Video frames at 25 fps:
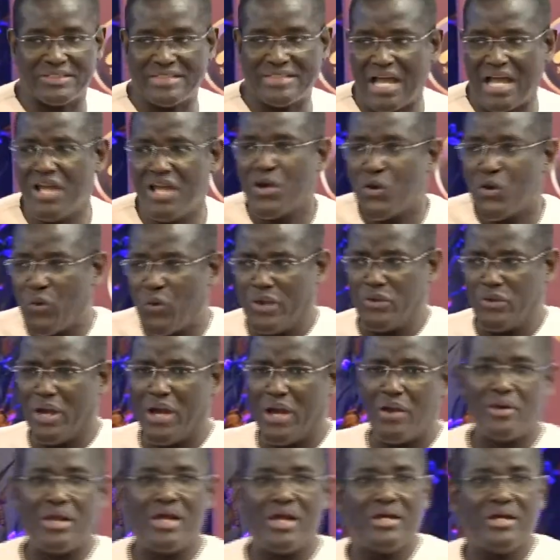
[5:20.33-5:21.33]
That when you
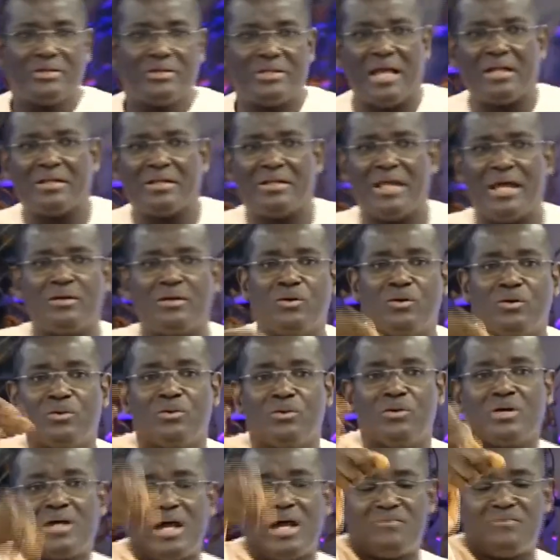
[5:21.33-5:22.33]
are
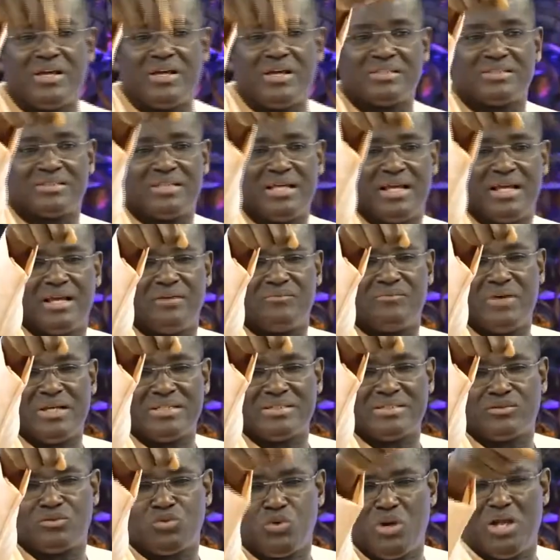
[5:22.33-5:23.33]
look at
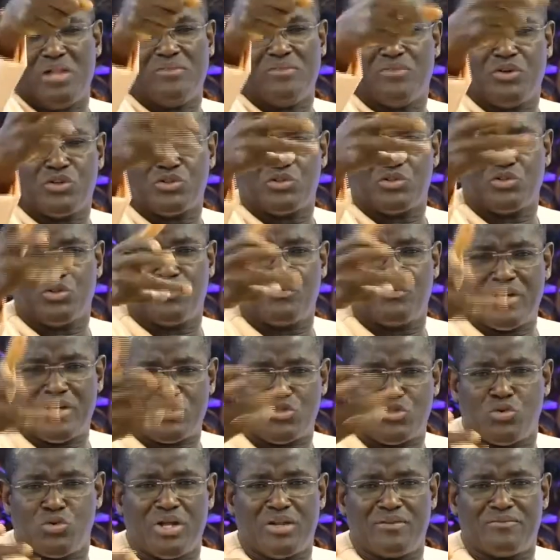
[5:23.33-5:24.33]
verse 12 or so, verse
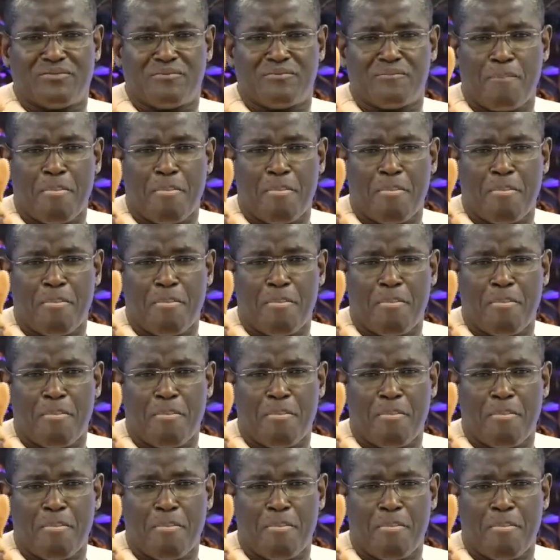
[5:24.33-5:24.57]
12